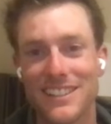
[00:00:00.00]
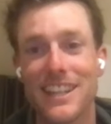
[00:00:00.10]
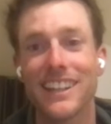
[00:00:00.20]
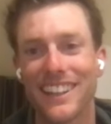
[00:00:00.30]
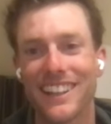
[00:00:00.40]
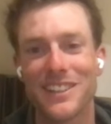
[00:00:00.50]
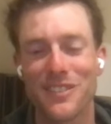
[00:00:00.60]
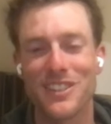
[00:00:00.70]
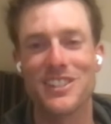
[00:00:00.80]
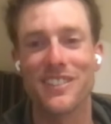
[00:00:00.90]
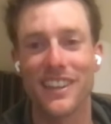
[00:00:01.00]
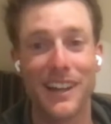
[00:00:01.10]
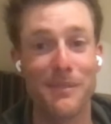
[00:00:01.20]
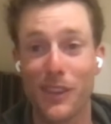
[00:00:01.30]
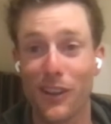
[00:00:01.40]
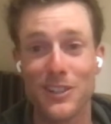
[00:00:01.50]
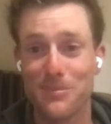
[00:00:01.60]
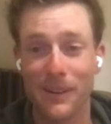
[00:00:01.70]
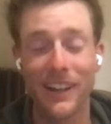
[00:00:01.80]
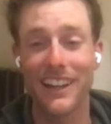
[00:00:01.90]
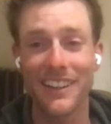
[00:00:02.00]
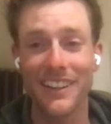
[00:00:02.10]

sailing division, coached by